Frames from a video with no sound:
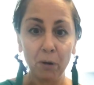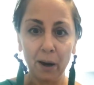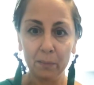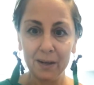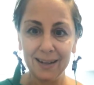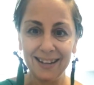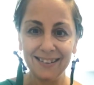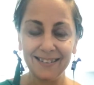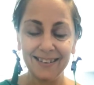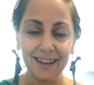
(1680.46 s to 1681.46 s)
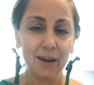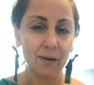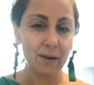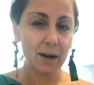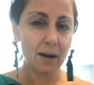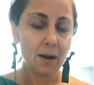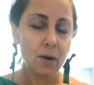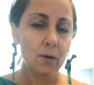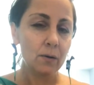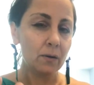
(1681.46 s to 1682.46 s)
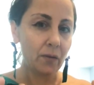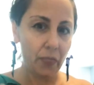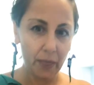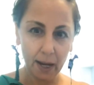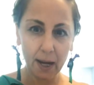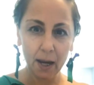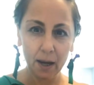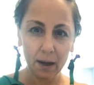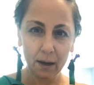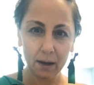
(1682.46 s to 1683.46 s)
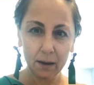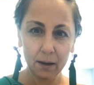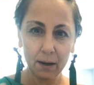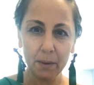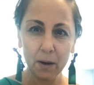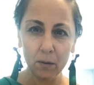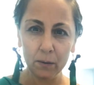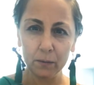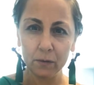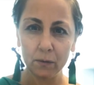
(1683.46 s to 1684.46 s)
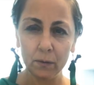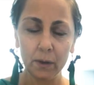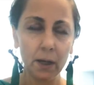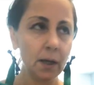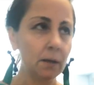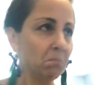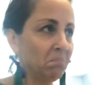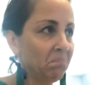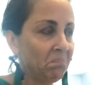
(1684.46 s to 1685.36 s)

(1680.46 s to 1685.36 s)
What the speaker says: probably needs to hear it, who's thinking about homeschooling and